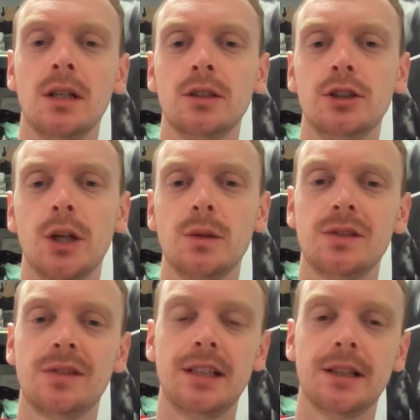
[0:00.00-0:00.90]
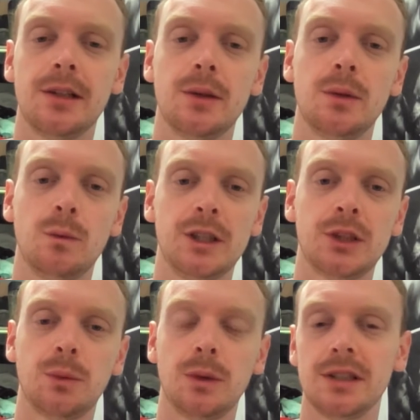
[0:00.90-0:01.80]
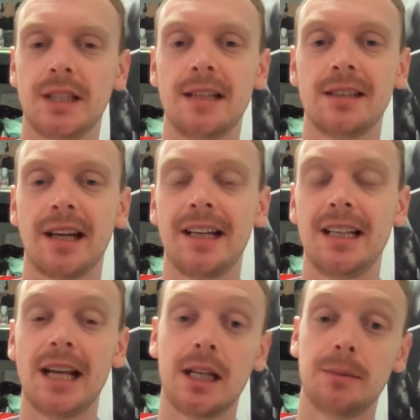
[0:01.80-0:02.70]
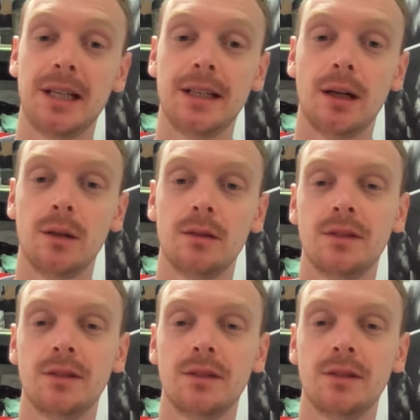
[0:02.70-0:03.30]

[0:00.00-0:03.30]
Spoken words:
Jones video, which was entirely animated out of